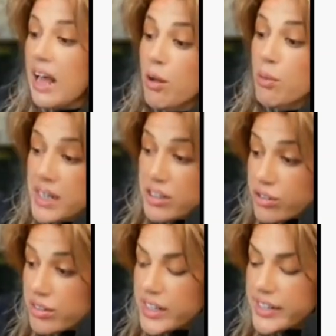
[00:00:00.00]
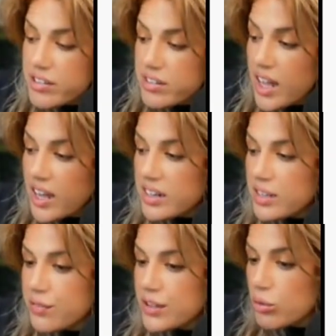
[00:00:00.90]
I'll make sure each slide is
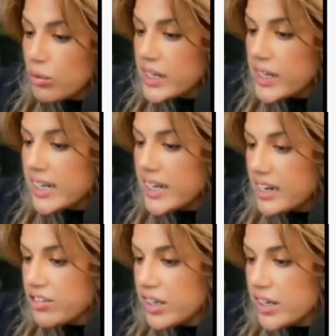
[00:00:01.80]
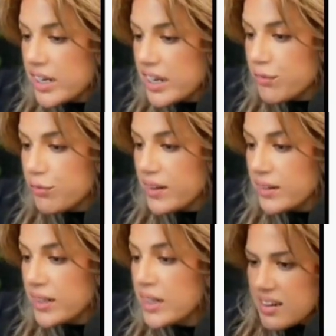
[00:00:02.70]
visually engaging and kid friendly.